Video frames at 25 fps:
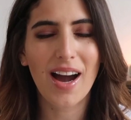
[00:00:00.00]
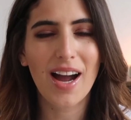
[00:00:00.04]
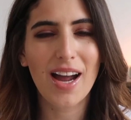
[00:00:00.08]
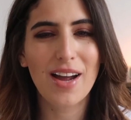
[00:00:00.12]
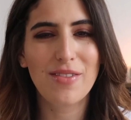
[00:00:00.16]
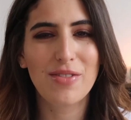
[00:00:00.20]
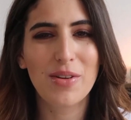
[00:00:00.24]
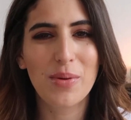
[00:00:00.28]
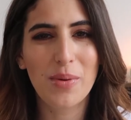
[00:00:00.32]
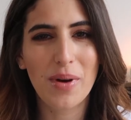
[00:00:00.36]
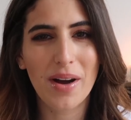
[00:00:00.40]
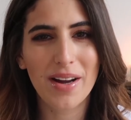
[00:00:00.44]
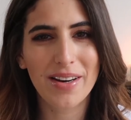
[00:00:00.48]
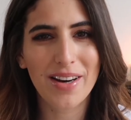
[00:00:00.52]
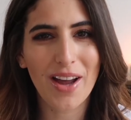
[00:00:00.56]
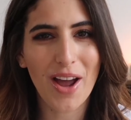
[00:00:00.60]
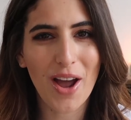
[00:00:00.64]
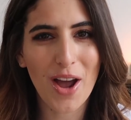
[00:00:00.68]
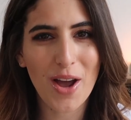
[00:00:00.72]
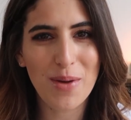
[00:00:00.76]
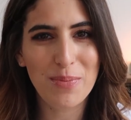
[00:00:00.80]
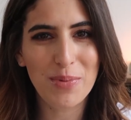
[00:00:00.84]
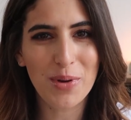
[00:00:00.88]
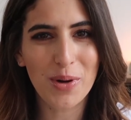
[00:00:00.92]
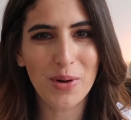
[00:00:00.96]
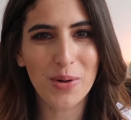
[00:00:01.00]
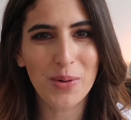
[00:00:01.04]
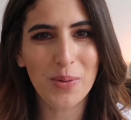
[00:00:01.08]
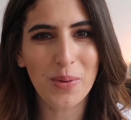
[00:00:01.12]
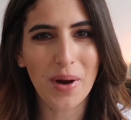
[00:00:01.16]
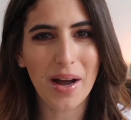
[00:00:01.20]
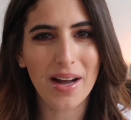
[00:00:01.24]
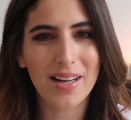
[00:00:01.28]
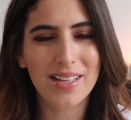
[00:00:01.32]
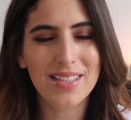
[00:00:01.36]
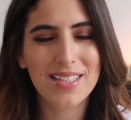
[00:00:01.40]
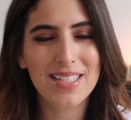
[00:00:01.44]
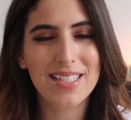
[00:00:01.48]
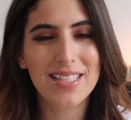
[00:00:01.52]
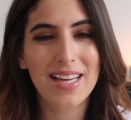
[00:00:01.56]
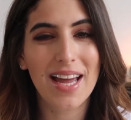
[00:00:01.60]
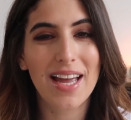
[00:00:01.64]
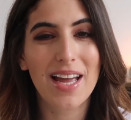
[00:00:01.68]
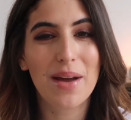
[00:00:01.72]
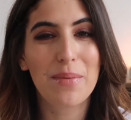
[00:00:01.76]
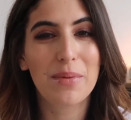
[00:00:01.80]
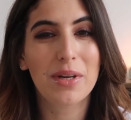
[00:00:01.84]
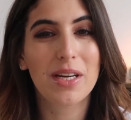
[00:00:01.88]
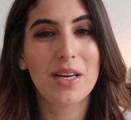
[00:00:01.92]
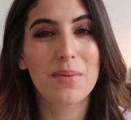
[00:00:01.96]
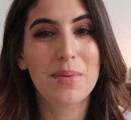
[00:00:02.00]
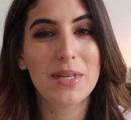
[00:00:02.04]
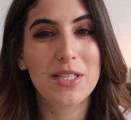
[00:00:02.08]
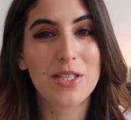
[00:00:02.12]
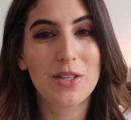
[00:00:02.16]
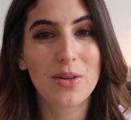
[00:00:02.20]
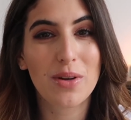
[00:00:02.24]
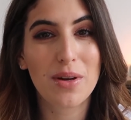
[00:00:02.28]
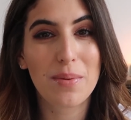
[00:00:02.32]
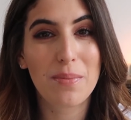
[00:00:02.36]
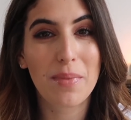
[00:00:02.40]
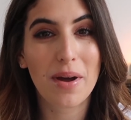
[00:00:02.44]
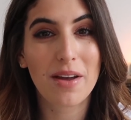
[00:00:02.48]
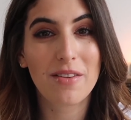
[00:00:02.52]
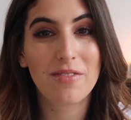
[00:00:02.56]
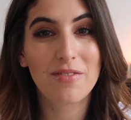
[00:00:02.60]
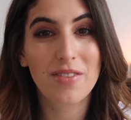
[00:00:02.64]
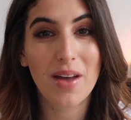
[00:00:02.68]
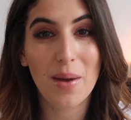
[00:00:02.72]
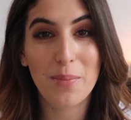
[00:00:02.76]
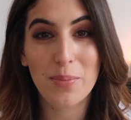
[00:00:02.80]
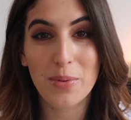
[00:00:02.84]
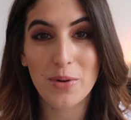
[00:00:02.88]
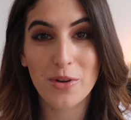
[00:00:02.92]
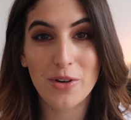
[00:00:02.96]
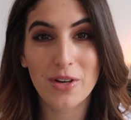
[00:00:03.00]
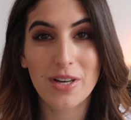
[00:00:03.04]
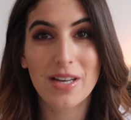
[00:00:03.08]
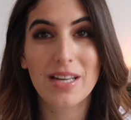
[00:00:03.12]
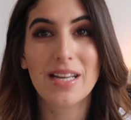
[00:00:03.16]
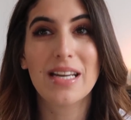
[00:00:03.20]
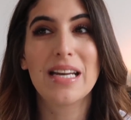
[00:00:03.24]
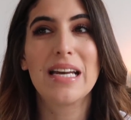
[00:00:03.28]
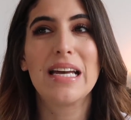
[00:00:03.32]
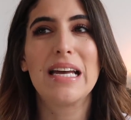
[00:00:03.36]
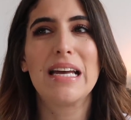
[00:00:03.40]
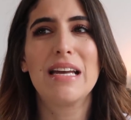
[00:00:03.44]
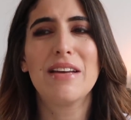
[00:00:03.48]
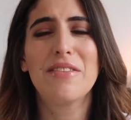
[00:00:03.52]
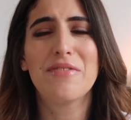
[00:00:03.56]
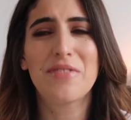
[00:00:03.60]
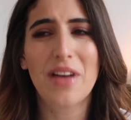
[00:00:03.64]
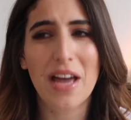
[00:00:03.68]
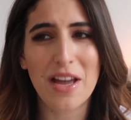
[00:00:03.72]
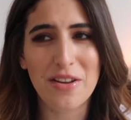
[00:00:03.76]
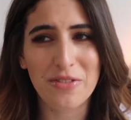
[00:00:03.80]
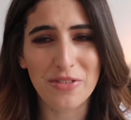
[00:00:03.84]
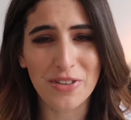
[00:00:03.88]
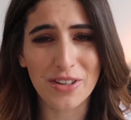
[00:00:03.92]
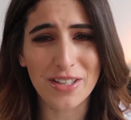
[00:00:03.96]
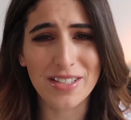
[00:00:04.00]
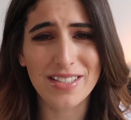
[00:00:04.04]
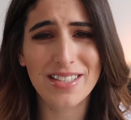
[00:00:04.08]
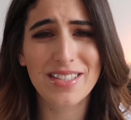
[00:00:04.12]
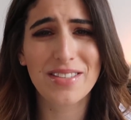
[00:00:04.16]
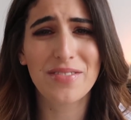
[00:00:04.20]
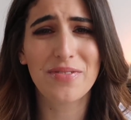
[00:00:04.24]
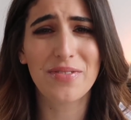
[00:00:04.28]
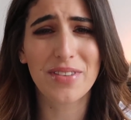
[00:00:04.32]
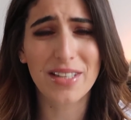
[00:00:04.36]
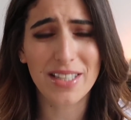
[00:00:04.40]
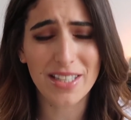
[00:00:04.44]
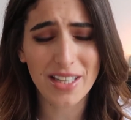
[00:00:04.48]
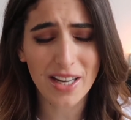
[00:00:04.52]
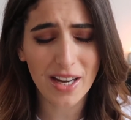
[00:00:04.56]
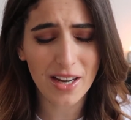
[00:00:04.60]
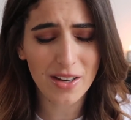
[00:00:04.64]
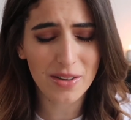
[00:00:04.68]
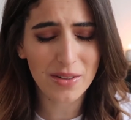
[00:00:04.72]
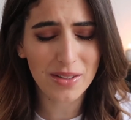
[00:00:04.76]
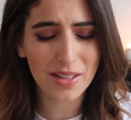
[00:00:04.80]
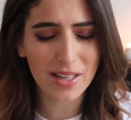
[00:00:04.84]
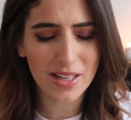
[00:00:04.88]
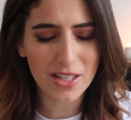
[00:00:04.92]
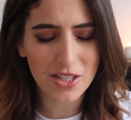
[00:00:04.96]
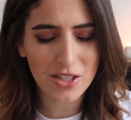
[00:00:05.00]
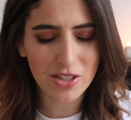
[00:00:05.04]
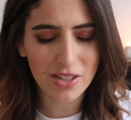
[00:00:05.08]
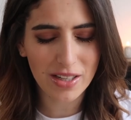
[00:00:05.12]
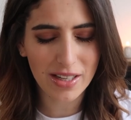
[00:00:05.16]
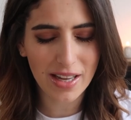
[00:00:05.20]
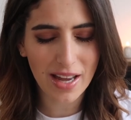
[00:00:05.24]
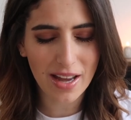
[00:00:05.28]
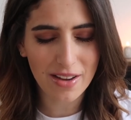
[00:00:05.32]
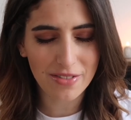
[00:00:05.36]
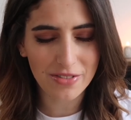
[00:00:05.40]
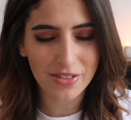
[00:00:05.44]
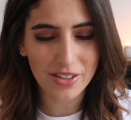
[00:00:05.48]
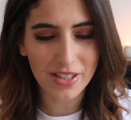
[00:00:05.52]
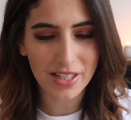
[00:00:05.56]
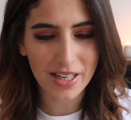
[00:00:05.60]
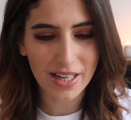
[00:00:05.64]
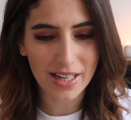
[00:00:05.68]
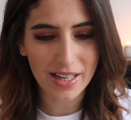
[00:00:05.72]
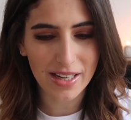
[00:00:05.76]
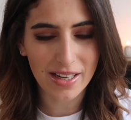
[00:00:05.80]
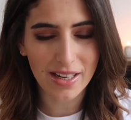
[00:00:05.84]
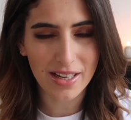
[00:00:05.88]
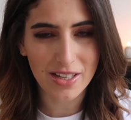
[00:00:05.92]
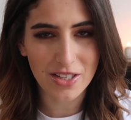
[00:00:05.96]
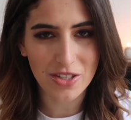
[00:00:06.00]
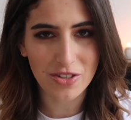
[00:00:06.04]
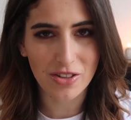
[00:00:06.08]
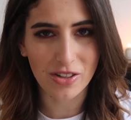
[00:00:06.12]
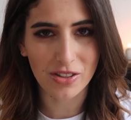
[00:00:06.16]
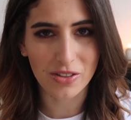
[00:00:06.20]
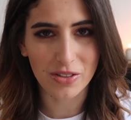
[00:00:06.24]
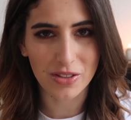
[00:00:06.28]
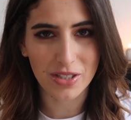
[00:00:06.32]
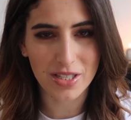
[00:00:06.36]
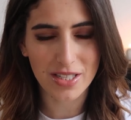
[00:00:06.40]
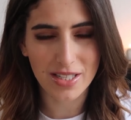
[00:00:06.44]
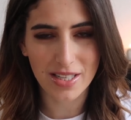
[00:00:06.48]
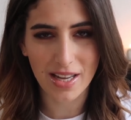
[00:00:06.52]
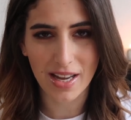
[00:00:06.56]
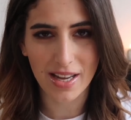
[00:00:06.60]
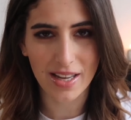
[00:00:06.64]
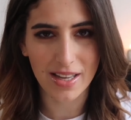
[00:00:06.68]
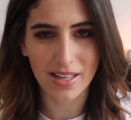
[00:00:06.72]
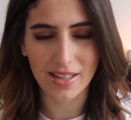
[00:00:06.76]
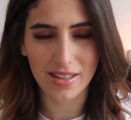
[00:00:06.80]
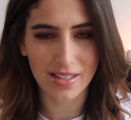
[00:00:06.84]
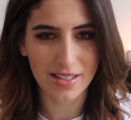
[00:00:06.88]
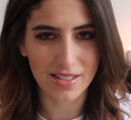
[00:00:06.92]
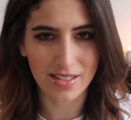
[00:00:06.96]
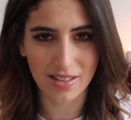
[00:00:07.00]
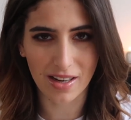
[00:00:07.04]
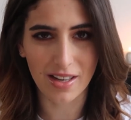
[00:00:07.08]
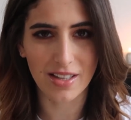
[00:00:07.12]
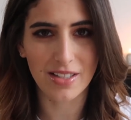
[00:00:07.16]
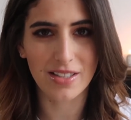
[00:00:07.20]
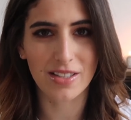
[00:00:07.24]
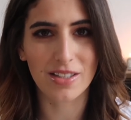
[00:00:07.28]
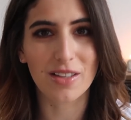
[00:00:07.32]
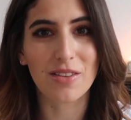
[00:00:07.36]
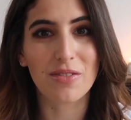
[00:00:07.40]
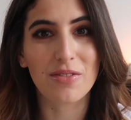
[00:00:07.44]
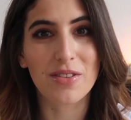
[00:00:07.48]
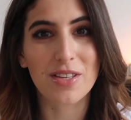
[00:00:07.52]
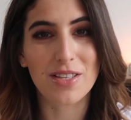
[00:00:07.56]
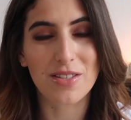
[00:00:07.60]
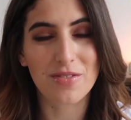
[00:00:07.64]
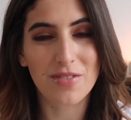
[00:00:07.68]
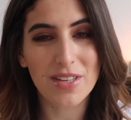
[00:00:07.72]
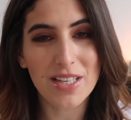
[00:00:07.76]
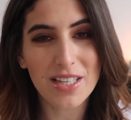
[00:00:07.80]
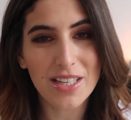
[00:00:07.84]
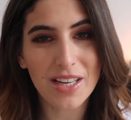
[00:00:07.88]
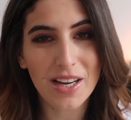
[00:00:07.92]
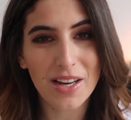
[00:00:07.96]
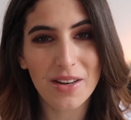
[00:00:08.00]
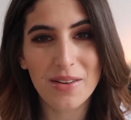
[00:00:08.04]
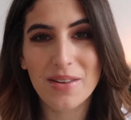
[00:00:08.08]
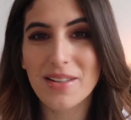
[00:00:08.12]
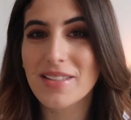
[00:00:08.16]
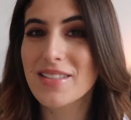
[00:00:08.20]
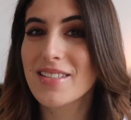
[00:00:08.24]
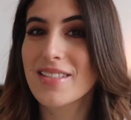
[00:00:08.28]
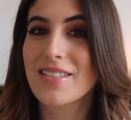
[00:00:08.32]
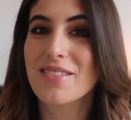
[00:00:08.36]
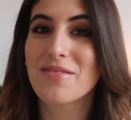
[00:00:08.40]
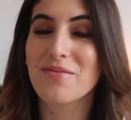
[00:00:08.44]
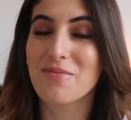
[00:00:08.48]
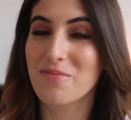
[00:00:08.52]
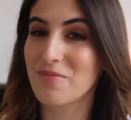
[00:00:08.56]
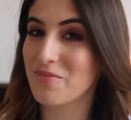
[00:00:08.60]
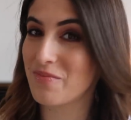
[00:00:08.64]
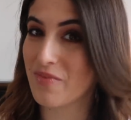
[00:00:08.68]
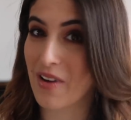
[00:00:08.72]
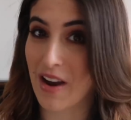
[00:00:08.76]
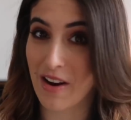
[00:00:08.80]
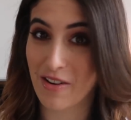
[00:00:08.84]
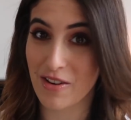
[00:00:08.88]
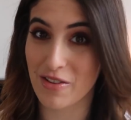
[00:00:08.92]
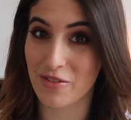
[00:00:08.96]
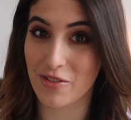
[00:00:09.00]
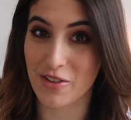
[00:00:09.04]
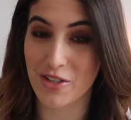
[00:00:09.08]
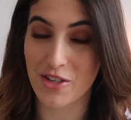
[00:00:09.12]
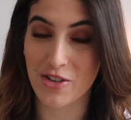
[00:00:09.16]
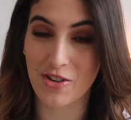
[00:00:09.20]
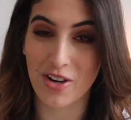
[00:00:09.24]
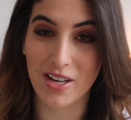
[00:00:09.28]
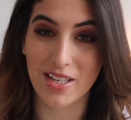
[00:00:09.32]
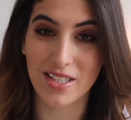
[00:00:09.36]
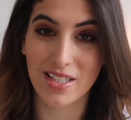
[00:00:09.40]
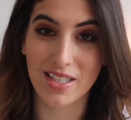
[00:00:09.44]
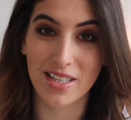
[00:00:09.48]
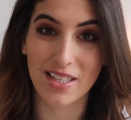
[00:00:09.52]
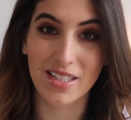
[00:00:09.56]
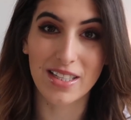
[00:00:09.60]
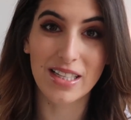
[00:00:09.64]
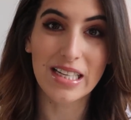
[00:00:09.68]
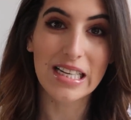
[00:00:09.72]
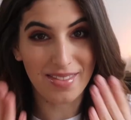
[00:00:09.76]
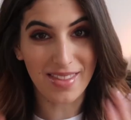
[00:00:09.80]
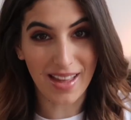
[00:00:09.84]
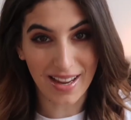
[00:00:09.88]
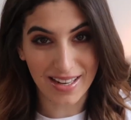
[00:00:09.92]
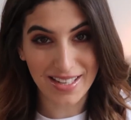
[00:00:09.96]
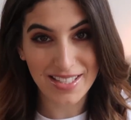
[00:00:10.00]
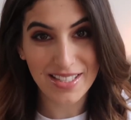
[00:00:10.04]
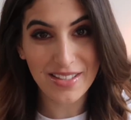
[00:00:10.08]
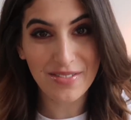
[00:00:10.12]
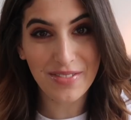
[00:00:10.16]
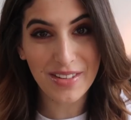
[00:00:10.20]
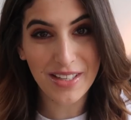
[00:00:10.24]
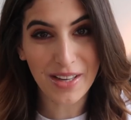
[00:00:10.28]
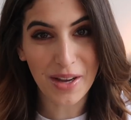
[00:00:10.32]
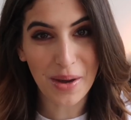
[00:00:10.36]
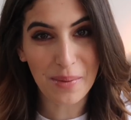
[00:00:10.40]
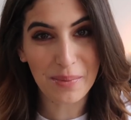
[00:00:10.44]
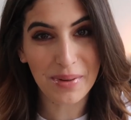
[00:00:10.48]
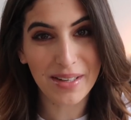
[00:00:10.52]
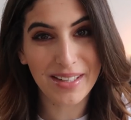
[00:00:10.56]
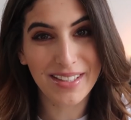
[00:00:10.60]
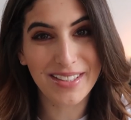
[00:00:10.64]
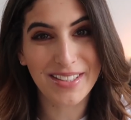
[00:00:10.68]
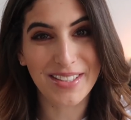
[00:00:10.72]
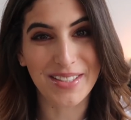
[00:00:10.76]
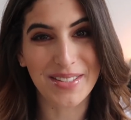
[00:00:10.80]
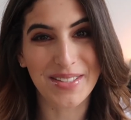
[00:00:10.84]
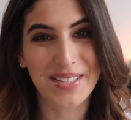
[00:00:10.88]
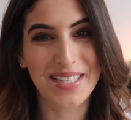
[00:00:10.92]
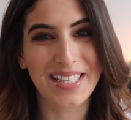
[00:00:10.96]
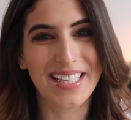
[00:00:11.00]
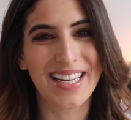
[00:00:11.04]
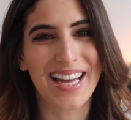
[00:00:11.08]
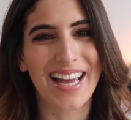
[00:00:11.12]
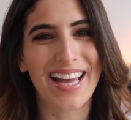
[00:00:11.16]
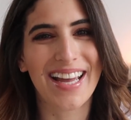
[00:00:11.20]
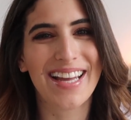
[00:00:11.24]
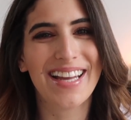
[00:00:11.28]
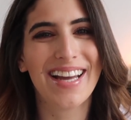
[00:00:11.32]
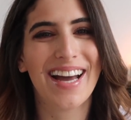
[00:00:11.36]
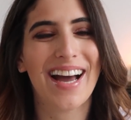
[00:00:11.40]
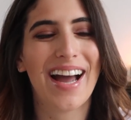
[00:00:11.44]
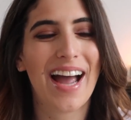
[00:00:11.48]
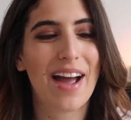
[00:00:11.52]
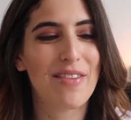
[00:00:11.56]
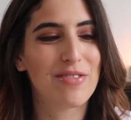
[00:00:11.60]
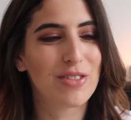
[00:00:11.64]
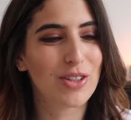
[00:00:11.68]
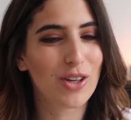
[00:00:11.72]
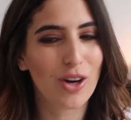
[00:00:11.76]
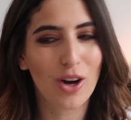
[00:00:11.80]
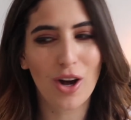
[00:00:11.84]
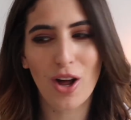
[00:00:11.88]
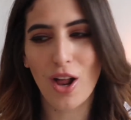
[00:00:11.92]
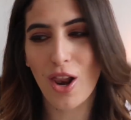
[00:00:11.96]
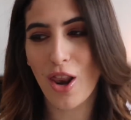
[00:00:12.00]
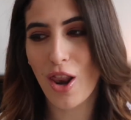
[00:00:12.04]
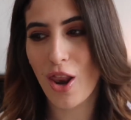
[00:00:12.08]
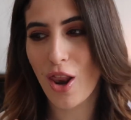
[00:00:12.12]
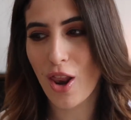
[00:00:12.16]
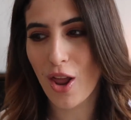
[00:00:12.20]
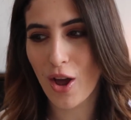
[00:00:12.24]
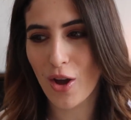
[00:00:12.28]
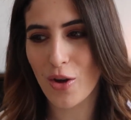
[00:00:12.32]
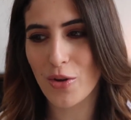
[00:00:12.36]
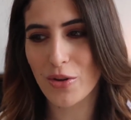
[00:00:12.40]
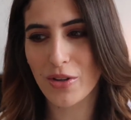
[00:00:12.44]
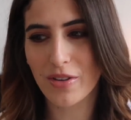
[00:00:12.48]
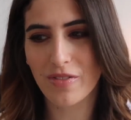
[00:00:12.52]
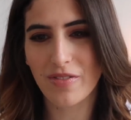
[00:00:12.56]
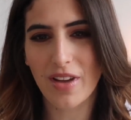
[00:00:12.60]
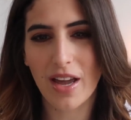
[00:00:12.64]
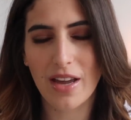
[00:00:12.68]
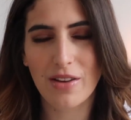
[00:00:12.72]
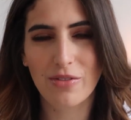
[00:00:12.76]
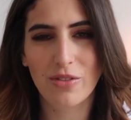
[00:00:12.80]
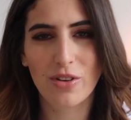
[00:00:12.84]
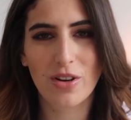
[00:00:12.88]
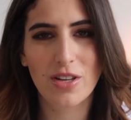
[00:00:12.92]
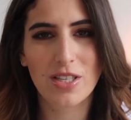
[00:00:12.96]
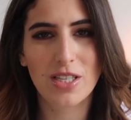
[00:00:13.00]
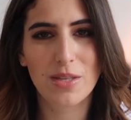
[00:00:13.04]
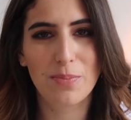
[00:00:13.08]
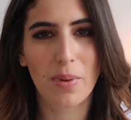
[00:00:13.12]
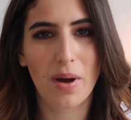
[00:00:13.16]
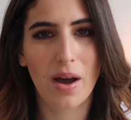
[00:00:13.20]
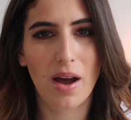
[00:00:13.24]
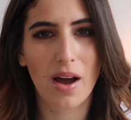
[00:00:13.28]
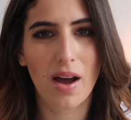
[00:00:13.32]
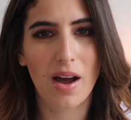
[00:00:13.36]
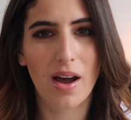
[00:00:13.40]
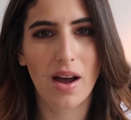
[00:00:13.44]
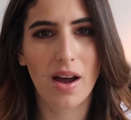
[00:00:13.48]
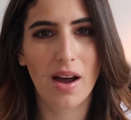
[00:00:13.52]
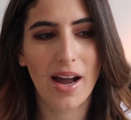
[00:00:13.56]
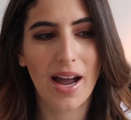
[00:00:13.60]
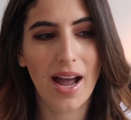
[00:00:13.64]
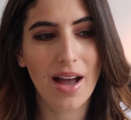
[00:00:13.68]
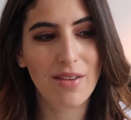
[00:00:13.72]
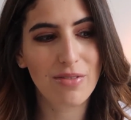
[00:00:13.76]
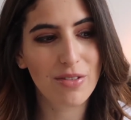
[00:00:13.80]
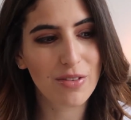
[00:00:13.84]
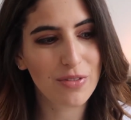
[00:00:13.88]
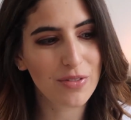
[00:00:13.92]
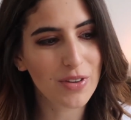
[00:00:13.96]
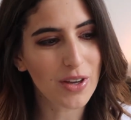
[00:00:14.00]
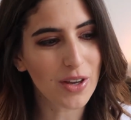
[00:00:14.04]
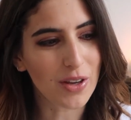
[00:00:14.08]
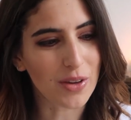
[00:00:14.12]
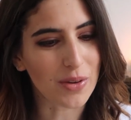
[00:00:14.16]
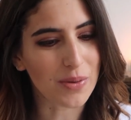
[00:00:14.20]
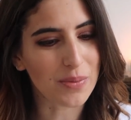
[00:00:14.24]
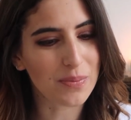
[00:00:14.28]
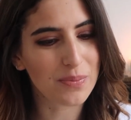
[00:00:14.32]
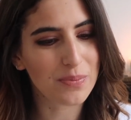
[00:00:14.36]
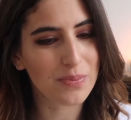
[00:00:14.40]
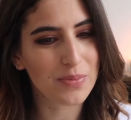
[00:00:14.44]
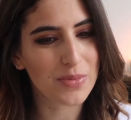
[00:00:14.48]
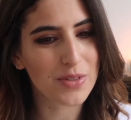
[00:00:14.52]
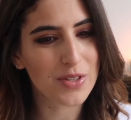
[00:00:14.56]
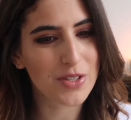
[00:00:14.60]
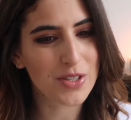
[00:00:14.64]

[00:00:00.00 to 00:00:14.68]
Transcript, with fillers: Hi everyone, I hope you're all well. Today I'm going to be doing my February favourites video. Literally every year I struggle to say the title of this video. It's very frustrating. That is the video I'm going to do today. I haven't got a load of favourites, but I have a few.